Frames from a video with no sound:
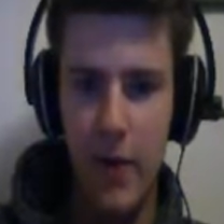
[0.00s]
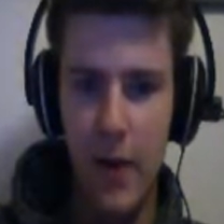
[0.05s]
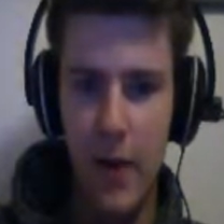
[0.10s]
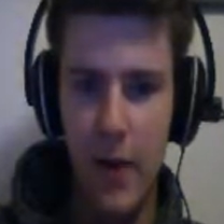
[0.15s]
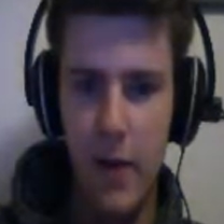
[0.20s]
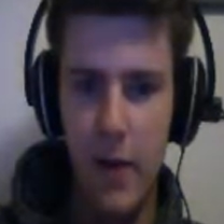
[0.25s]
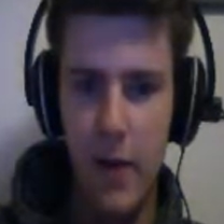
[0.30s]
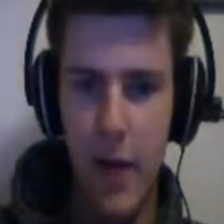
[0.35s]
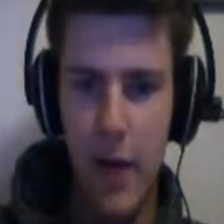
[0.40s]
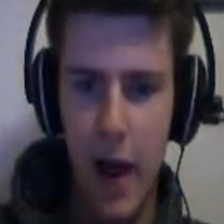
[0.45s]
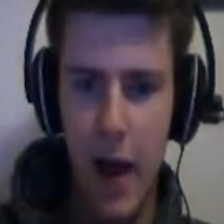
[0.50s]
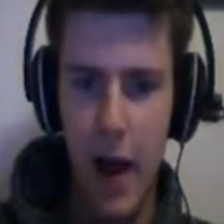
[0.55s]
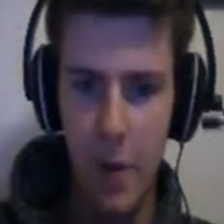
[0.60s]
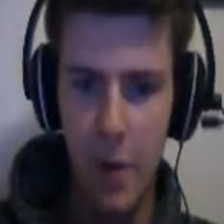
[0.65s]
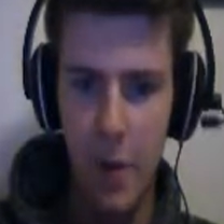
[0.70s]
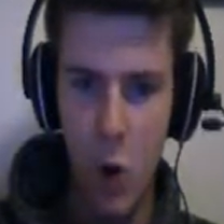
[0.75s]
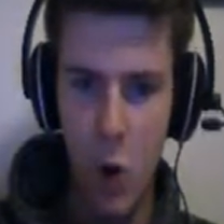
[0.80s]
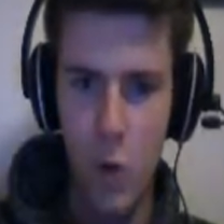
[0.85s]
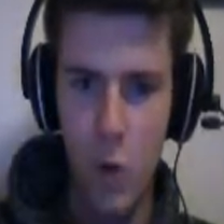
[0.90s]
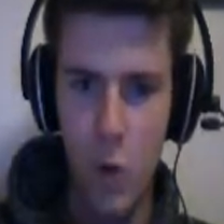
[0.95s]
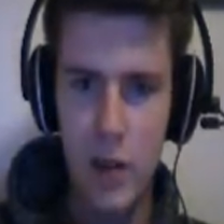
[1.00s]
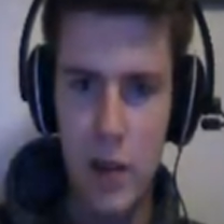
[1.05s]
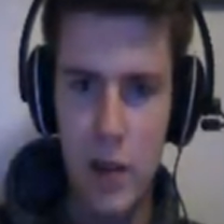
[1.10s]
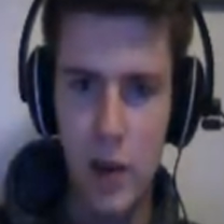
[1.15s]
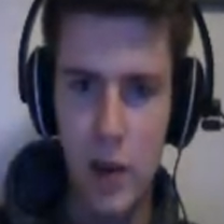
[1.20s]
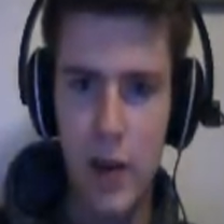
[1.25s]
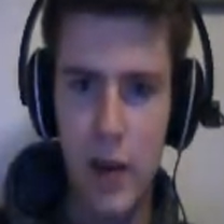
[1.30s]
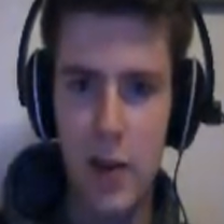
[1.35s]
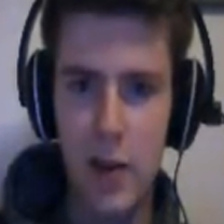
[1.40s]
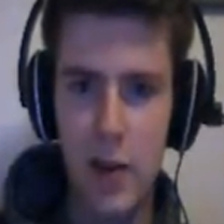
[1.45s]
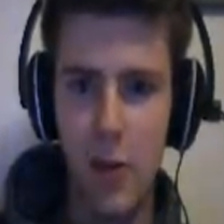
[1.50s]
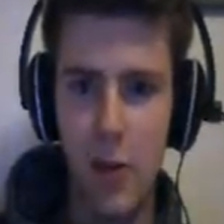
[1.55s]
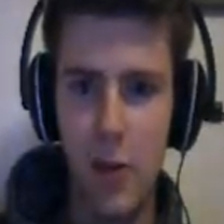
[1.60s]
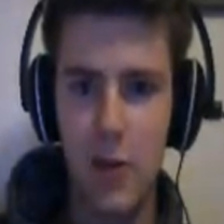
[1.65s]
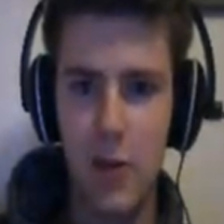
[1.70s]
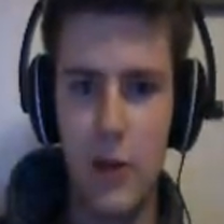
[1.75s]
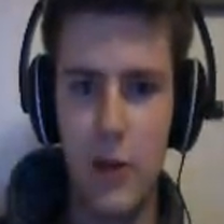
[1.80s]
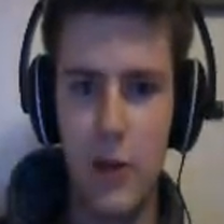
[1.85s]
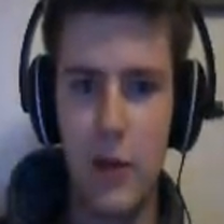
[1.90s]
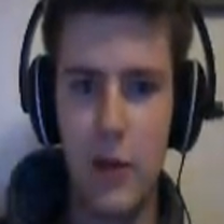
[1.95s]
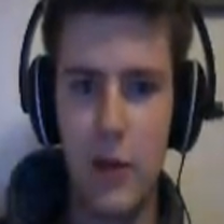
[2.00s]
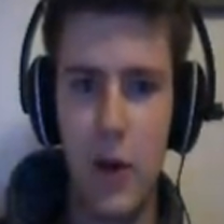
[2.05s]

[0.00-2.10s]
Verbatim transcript: the fact that I'm always looking towards the